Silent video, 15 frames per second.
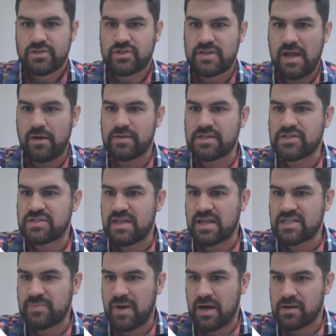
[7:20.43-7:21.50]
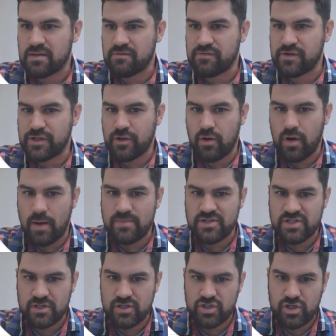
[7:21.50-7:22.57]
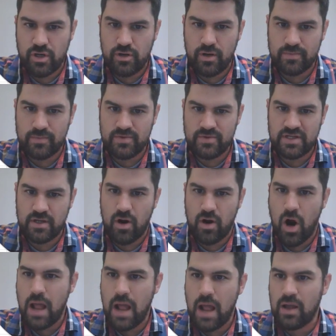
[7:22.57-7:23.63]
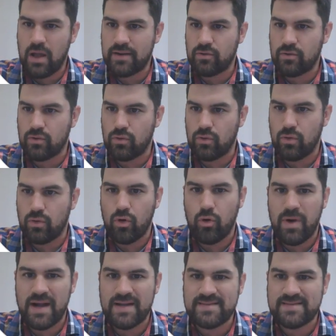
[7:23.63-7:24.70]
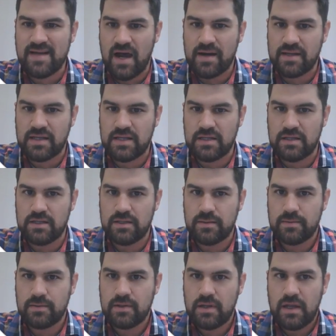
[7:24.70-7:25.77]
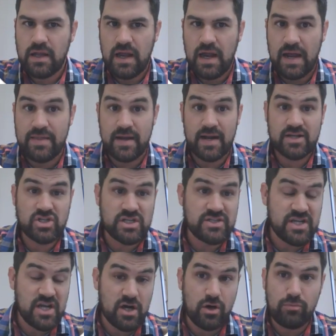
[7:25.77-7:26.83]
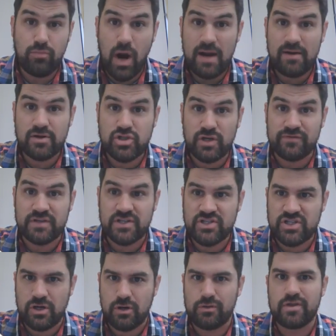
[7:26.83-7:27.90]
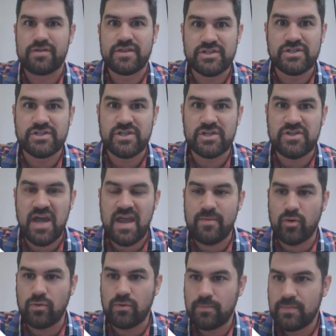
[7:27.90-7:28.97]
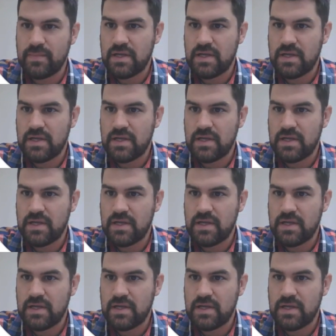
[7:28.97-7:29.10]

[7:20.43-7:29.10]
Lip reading: So now in this next part of the video, I'm just going to show you, I'm just going to hide my data here and then actually tell Microsoft Excel that this is a table.